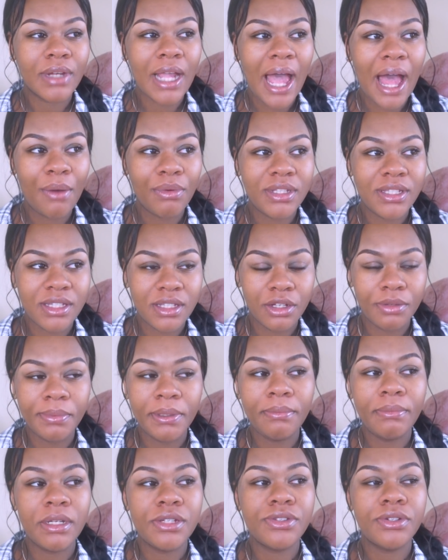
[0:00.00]
I would still
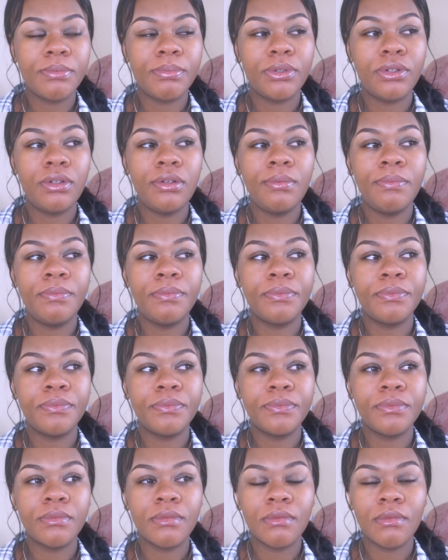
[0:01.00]
be miserable.
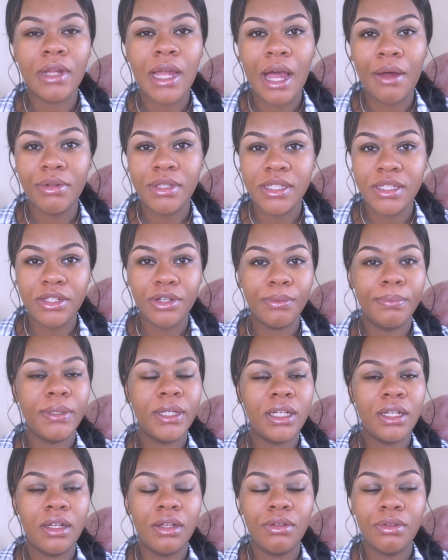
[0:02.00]
I would still
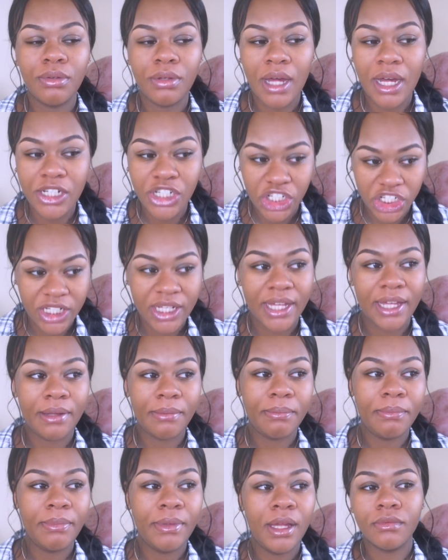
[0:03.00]
be a
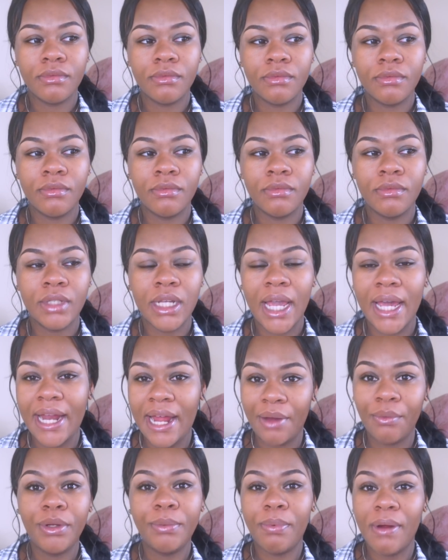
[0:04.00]
GM and
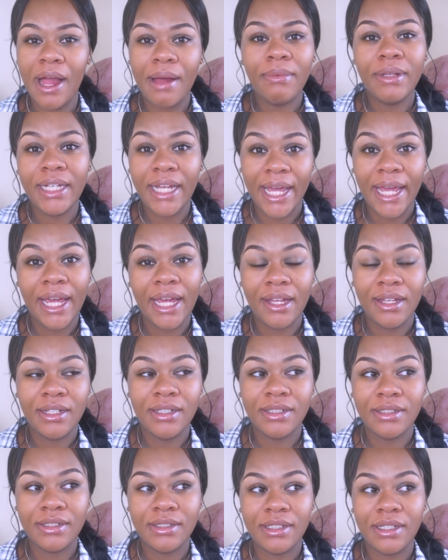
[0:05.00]
I would probably
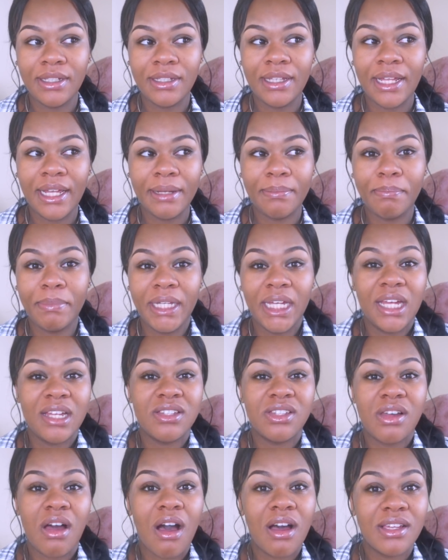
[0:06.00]
like be
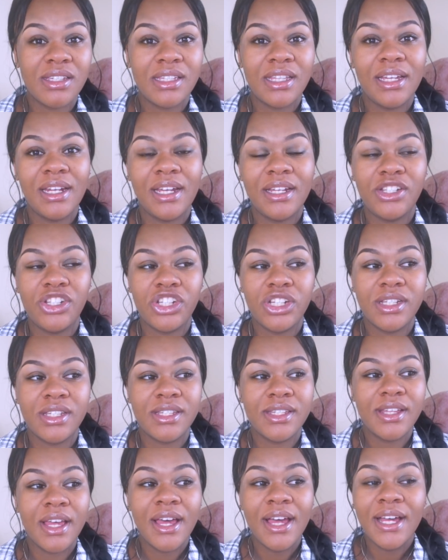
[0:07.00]
exhausted and
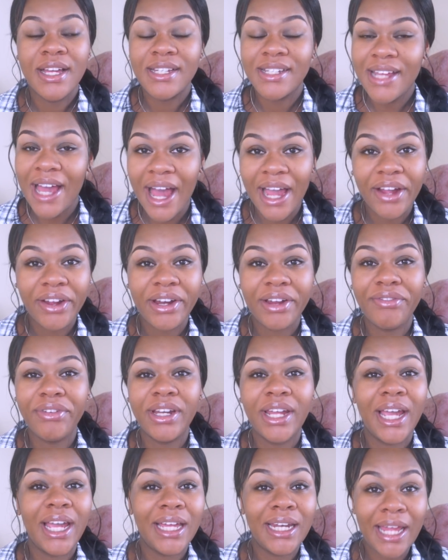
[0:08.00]
just tired every
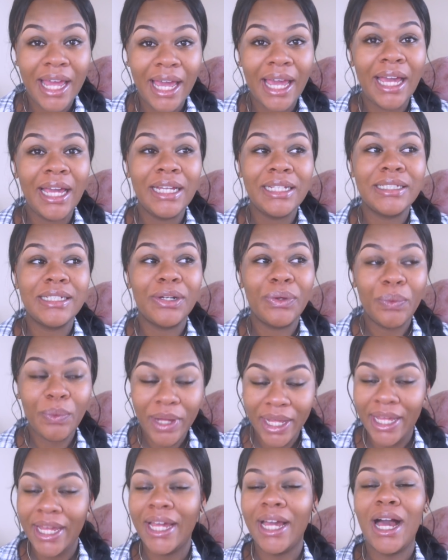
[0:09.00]
day and hate
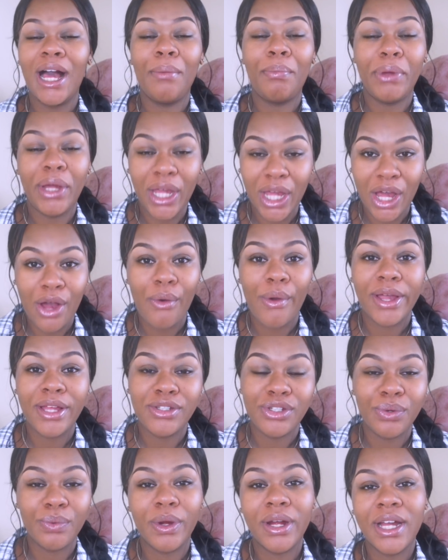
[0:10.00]
waking up and going
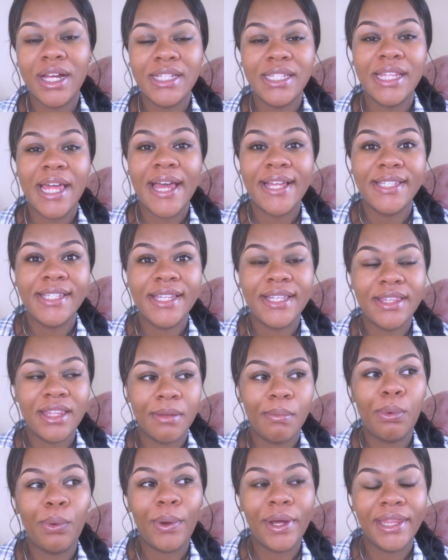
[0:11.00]
to work because that's
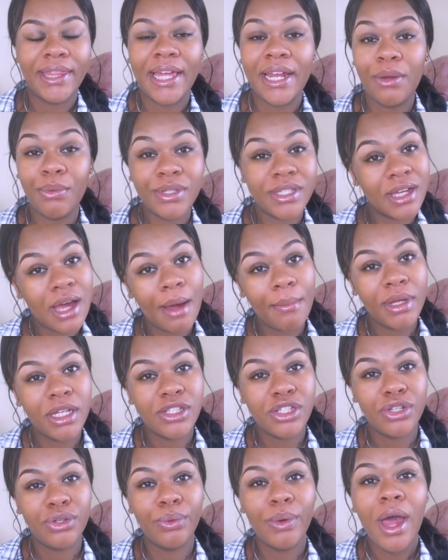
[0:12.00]
the point that it was coming
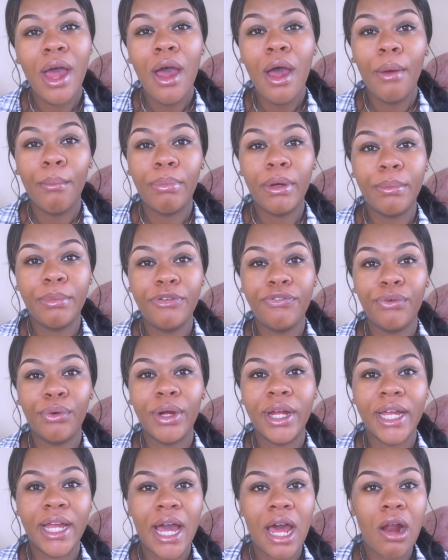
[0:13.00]
to but
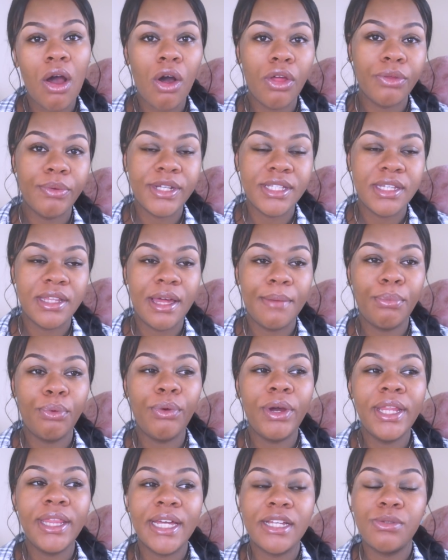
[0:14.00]
before it got all the way to that
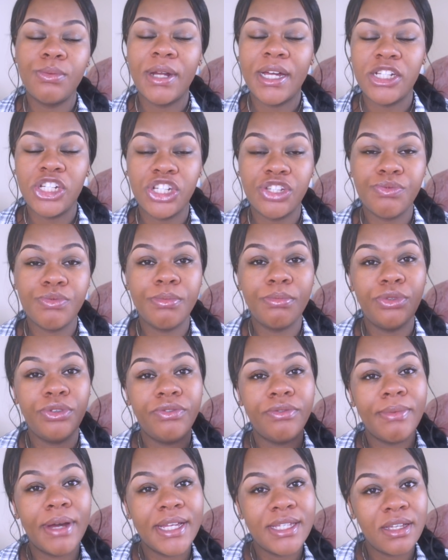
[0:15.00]
point that's when i just
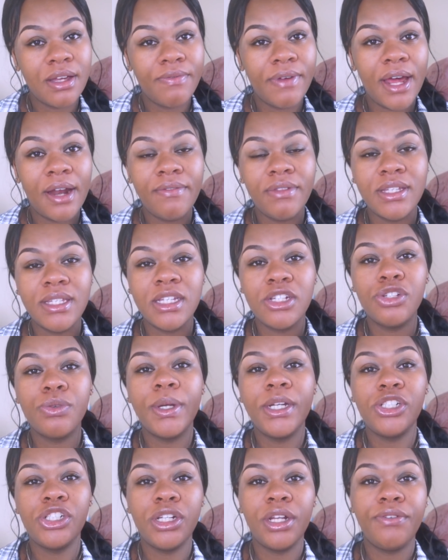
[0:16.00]
removed myself out of the
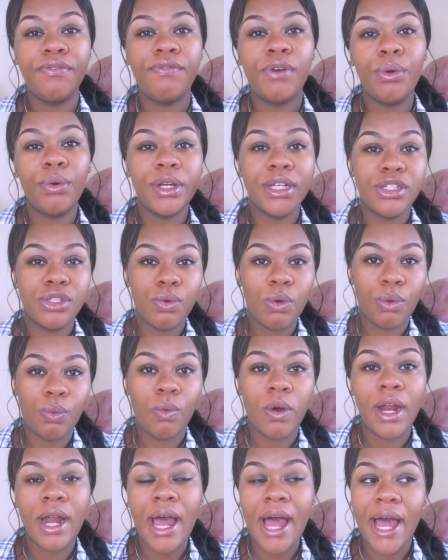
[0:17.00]
situation and focused on
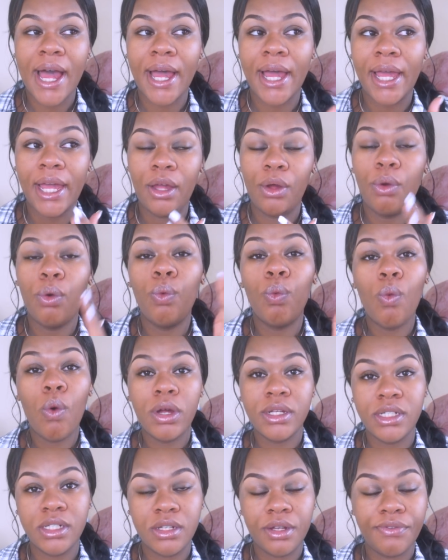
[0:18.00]
what i
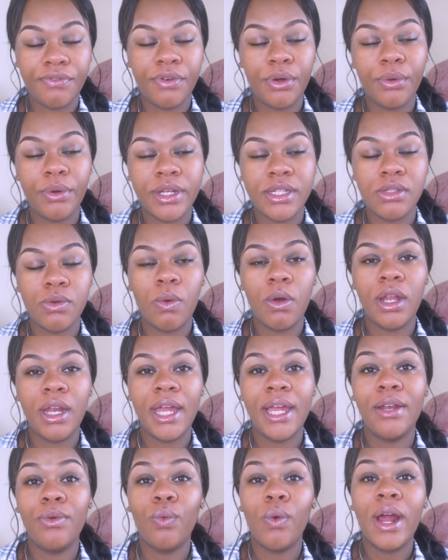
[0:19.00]
wanted to focus on
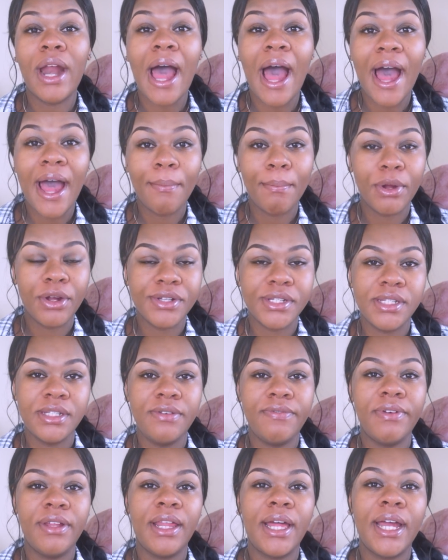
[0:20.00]
and what i
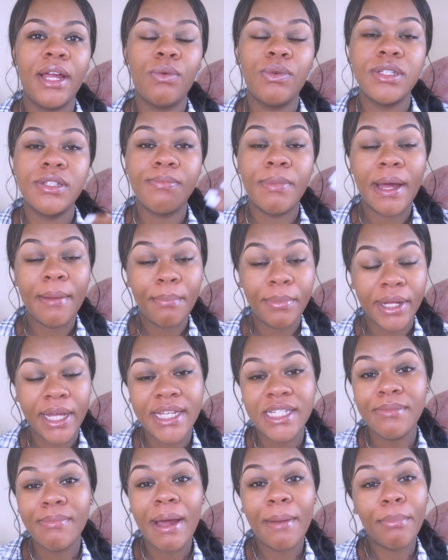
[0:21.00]
personally feel like was my
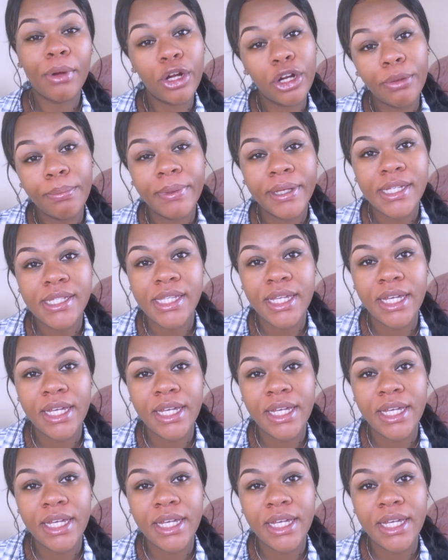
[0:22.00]
is my purpose